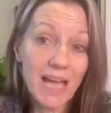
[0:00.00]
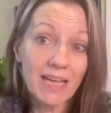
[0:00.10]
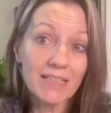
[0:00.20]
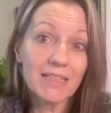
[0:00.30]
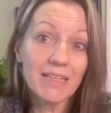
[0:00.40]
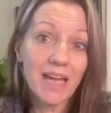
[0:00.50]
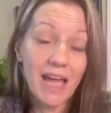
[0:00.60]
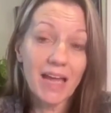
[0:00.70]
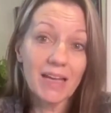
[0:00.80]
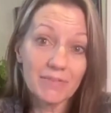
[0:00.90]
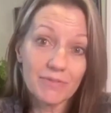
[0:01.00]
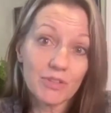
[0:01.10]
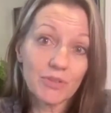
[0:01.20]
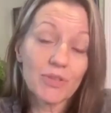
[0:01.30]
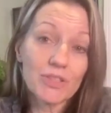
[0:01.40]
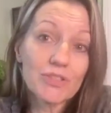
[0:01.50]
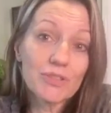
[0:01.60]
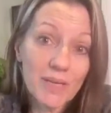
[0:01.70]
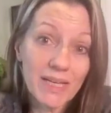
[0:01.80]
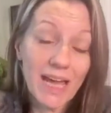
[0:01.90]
And if you're going to do it,